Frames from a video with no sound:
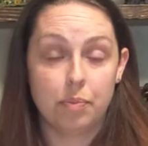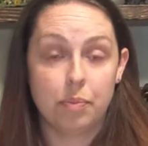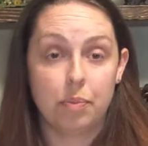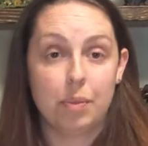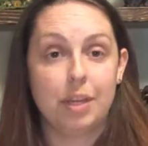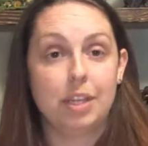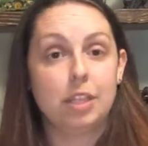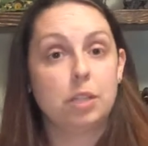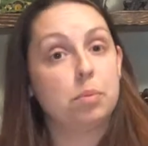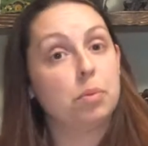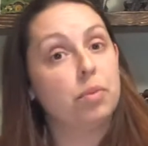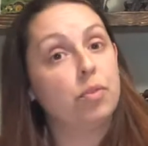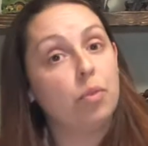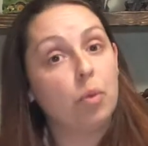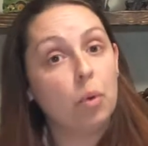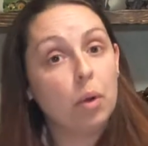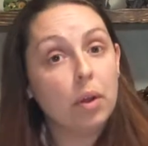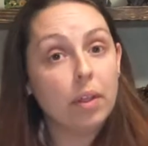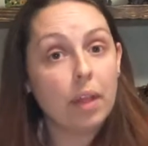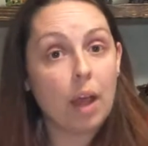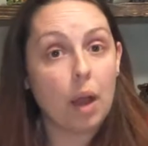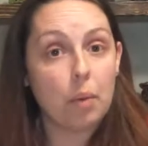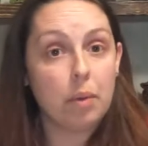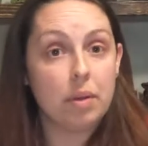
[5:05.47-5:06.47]
Because
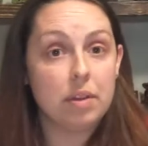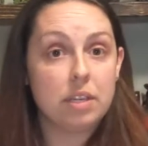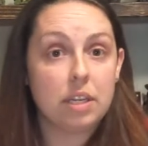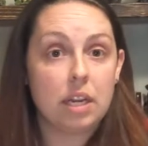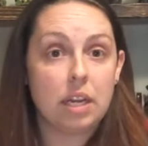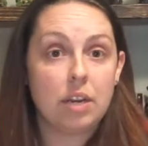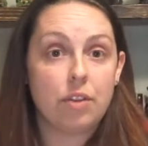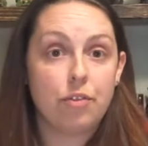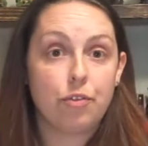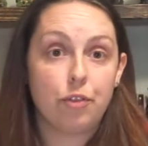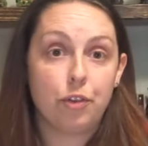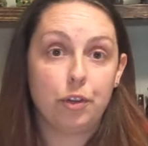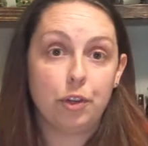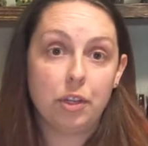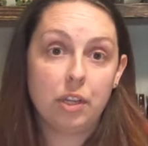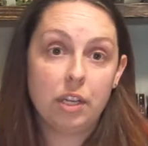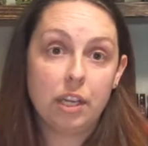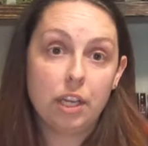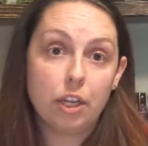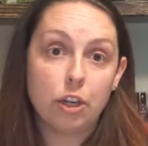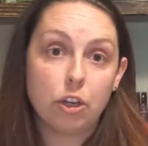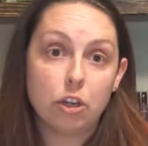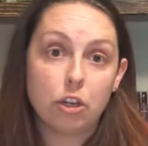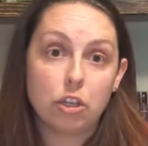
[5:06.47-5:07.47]
before that, we'd done it for
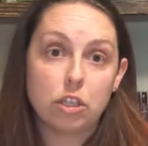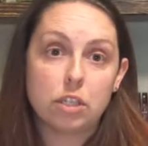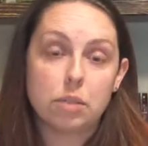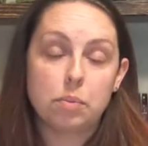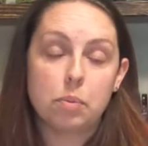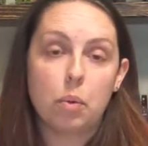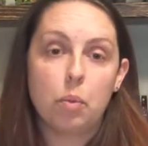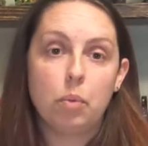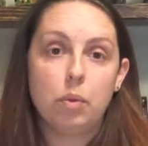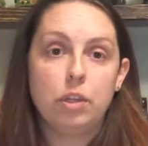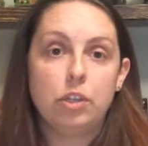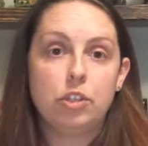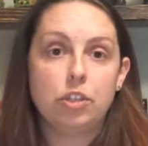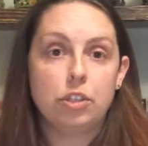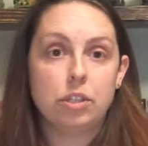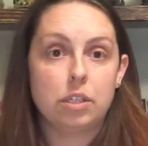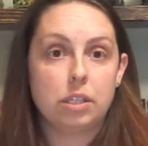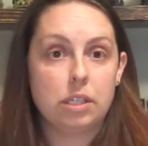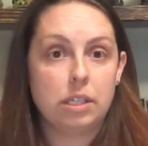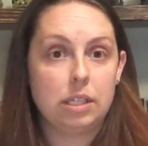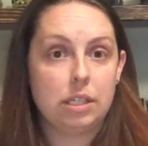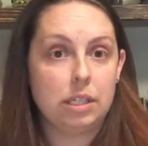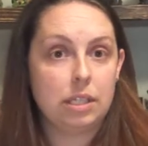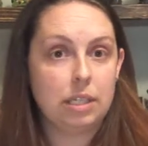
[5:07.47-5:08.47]
years, but we
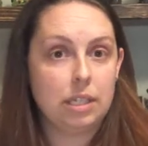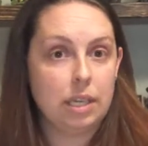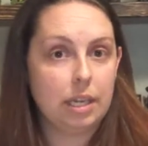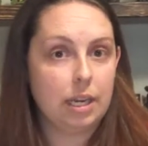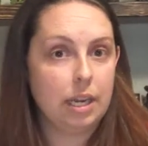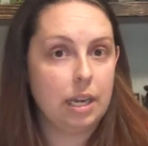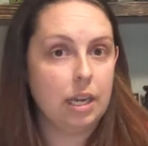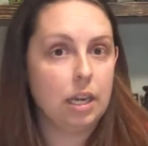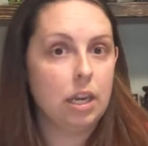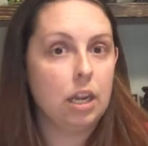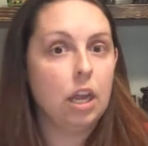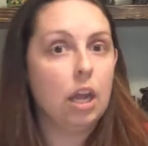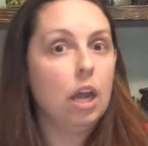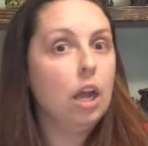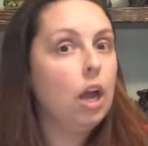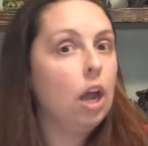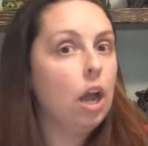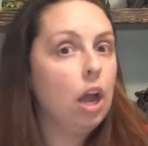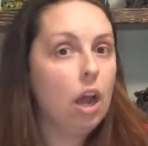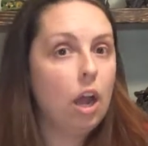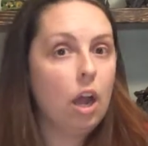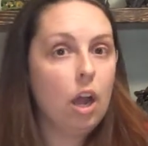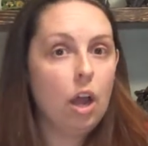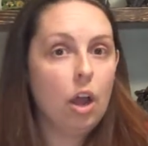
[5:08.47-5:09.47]
just did it,
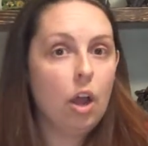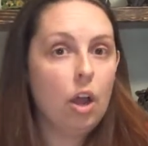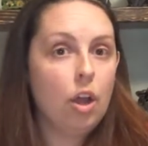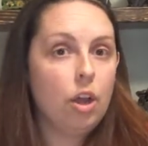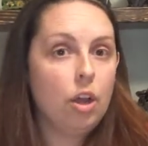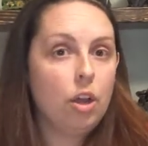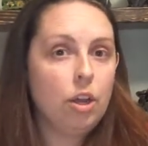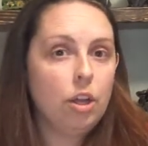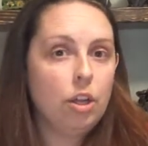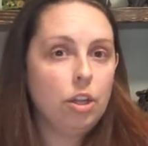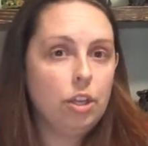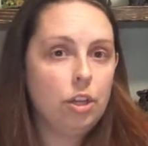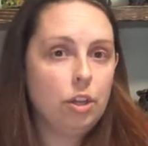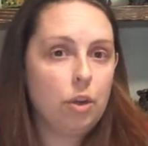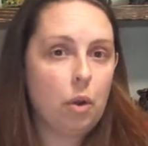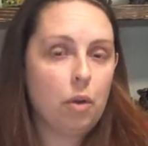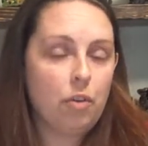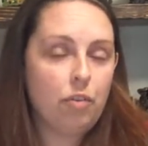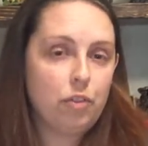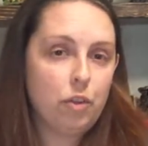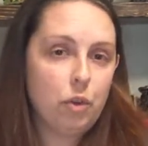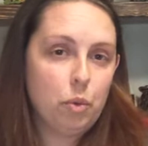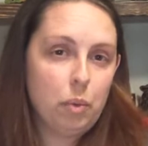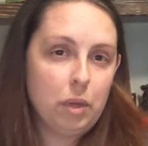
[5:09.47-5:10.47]
you know, a
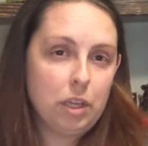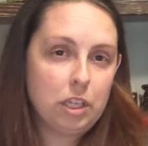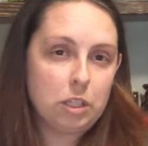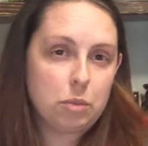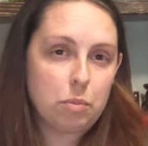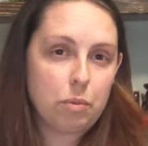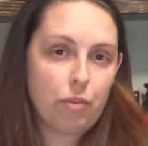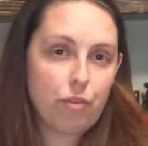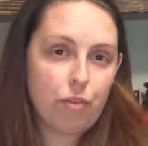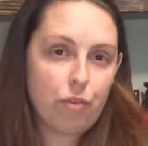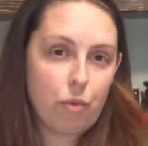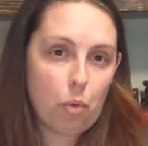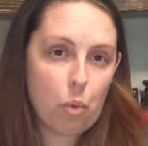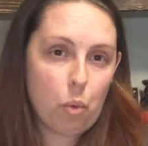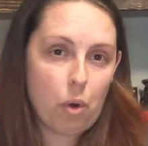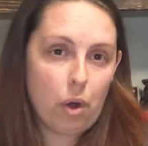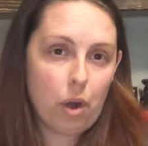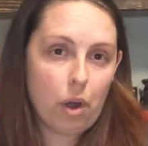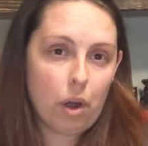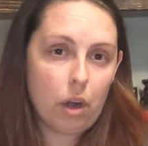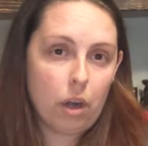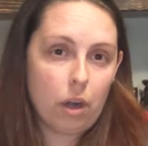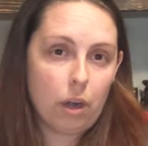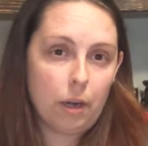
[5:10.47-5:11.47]
few weeks
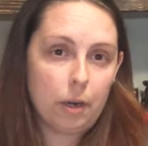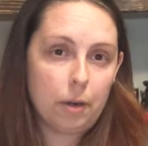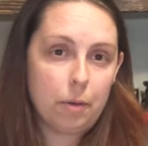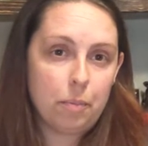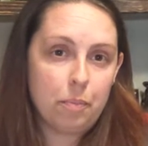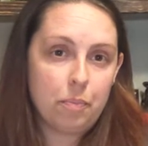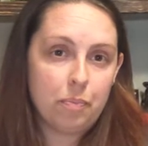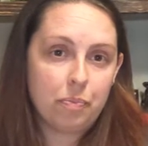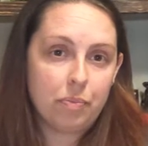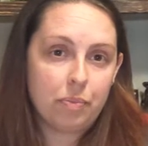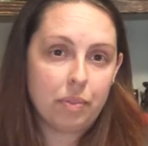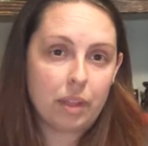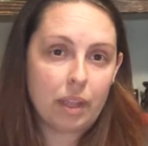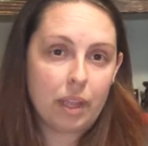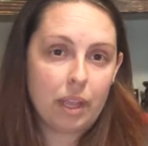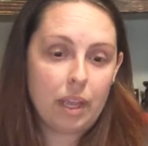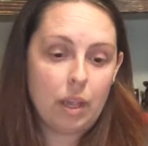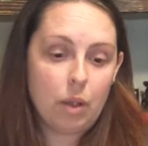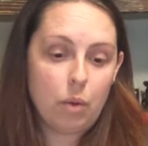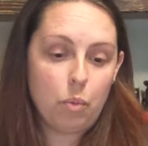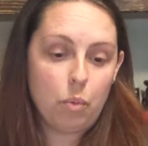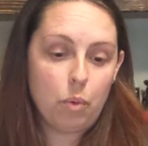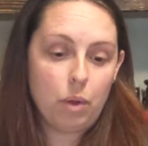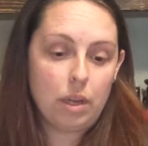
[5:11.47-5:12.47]
before
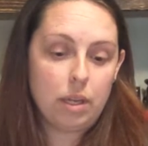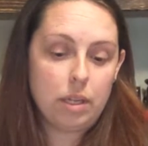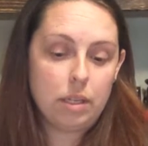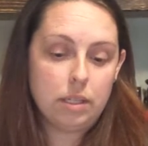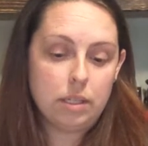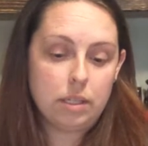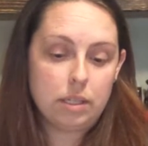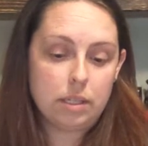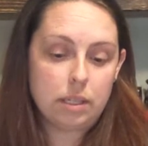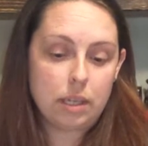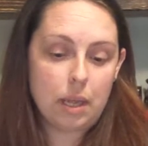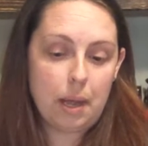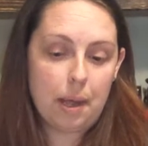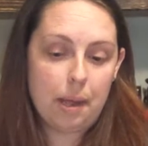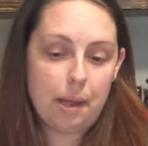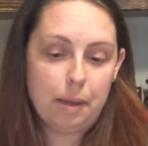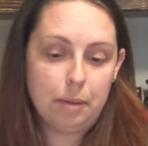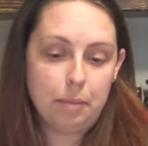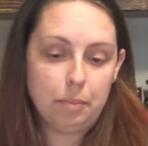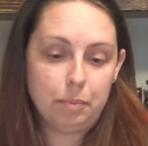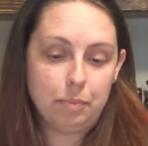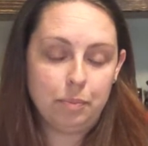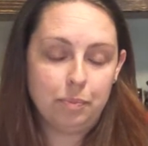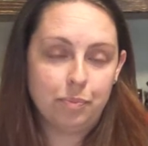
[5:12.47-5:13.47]
it was
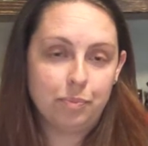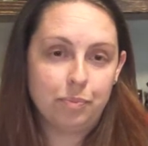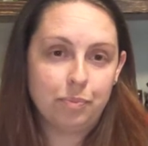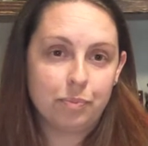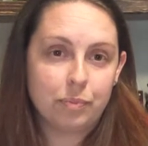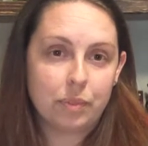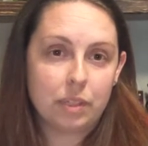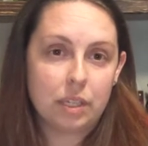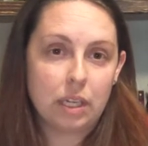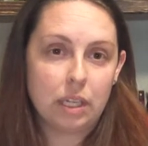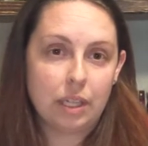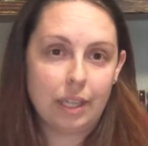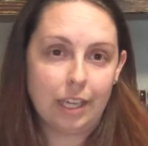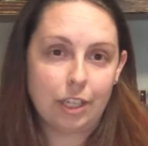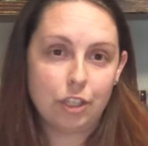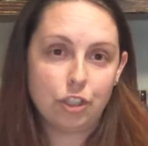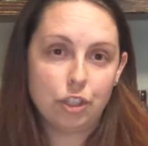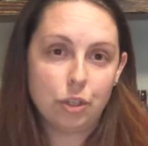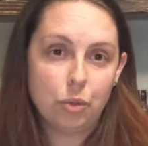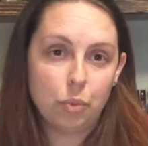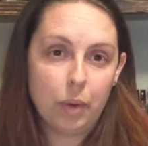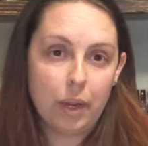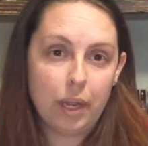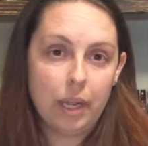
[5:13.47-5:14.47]
um,
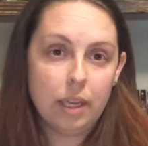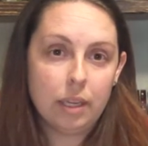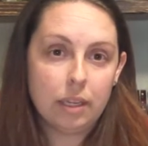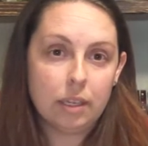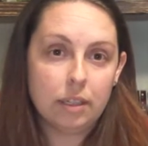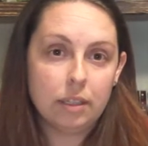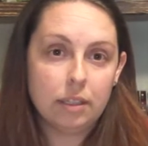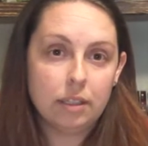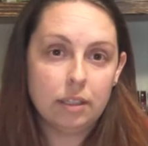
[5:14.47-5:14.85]
collection week